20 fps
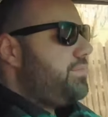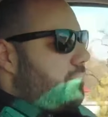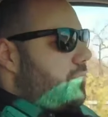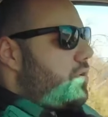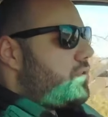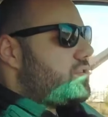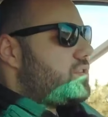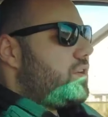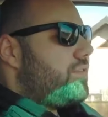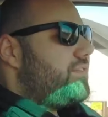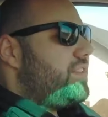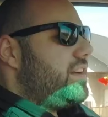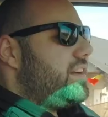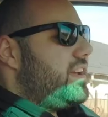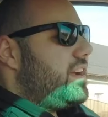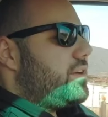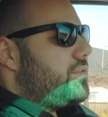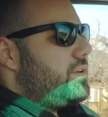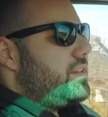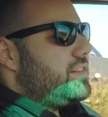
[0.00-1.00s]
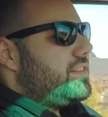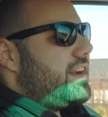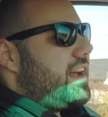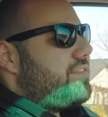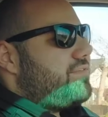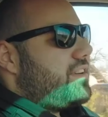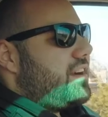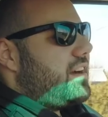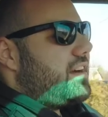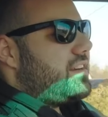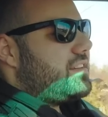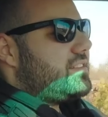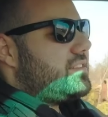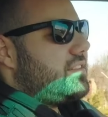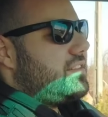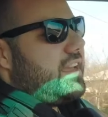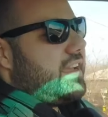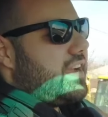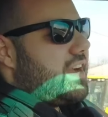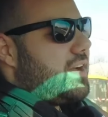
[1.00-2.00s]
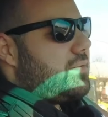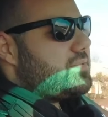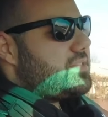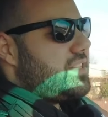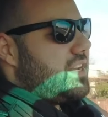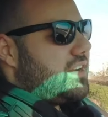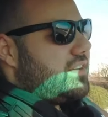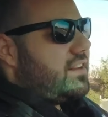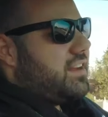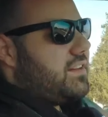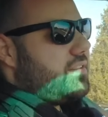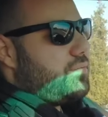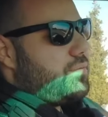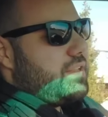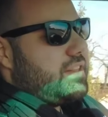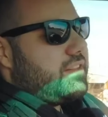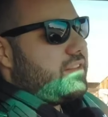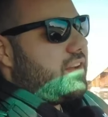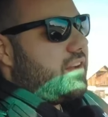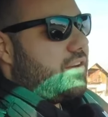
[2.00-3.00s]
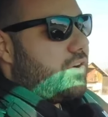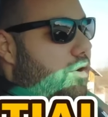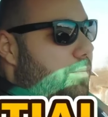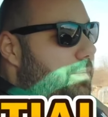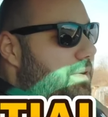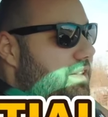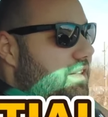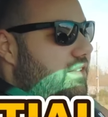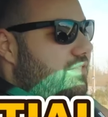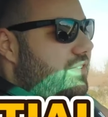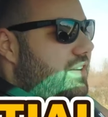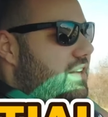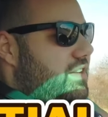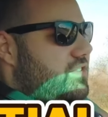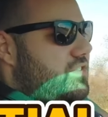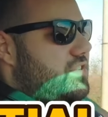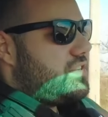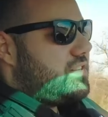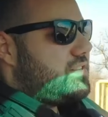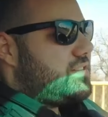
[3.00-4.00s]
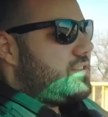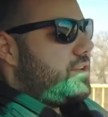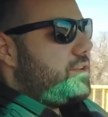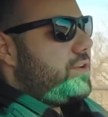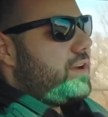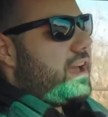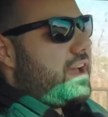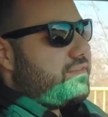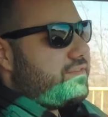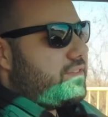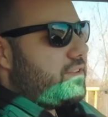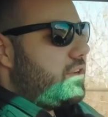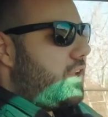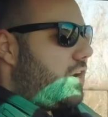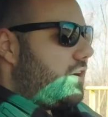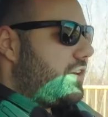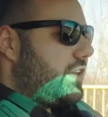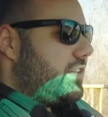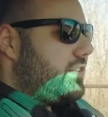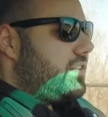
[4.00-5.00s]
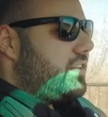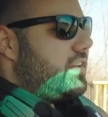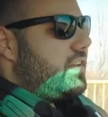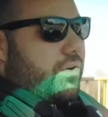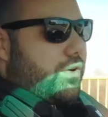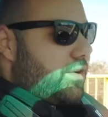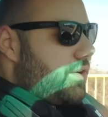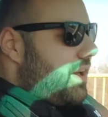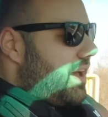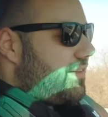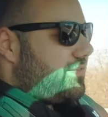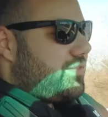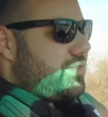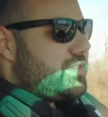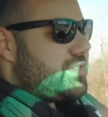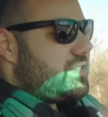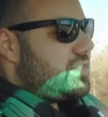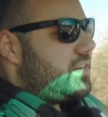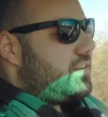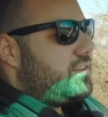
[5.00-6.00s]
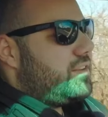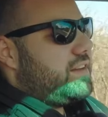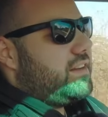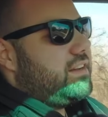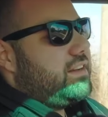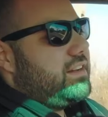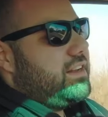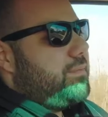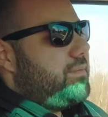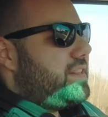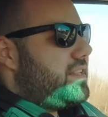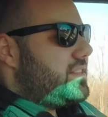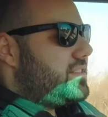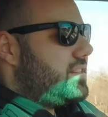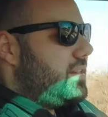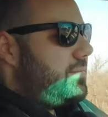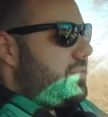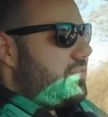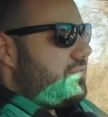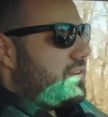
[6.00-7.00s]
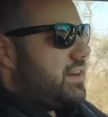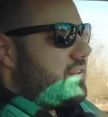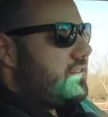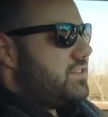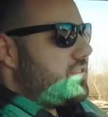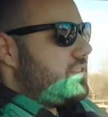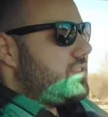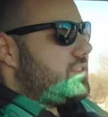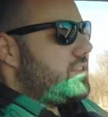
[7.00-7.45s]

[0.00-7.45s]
Most of the rear-wheel drive cars, they come standard with an open differential, so you have to lock it, or you have to install a limited slip differential.